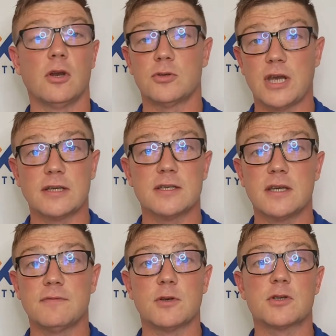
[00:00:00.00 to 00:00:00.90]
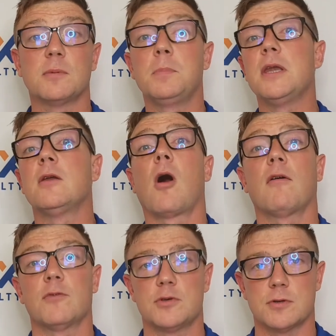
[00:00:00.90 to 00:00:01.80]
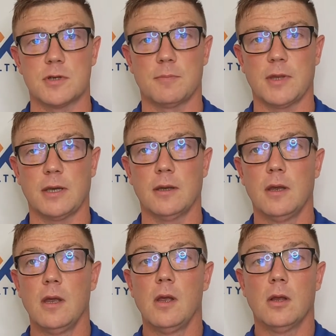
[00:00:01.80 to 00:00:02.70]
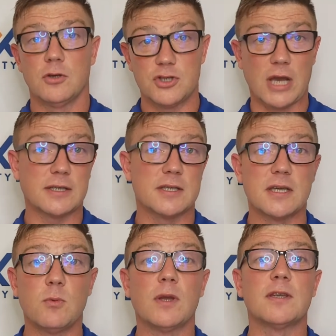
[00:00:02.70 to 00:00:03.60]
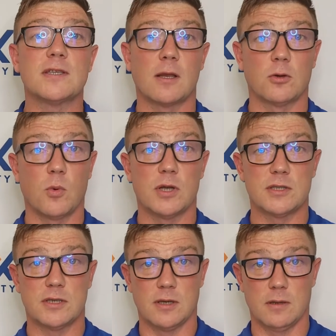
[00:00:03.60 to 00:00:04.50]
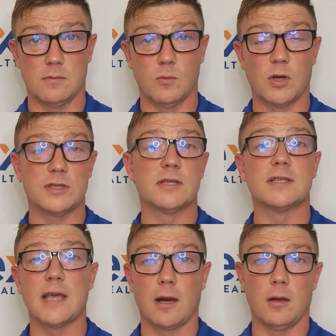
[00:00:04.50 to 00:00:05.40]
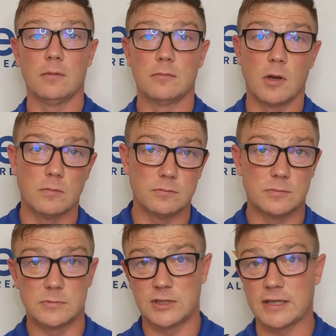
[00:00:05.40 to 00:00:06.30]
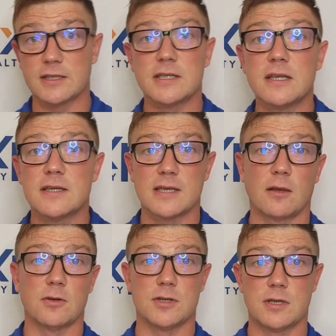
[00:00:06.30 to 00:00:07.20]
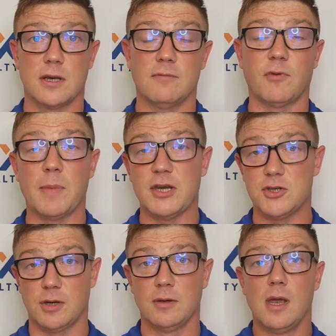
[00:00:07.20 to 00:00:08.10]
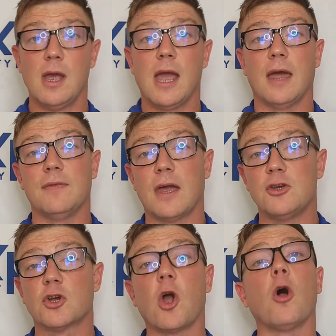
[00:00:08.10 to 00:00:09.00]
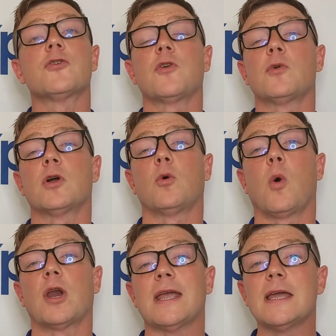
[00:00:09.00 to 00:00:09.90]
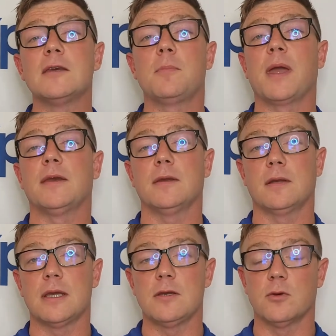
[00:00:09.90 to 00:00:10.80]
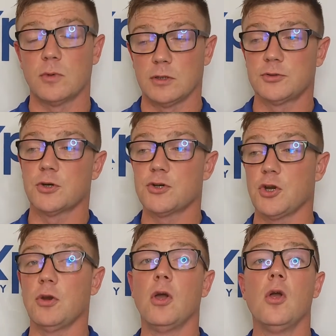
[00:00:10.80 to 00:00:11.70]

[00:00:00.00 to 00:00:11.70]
check to see if there's competing offers or something. Check to see when the seller wants to settle. Check to see the seller's information. And then you're also going to want to independently, your realtor should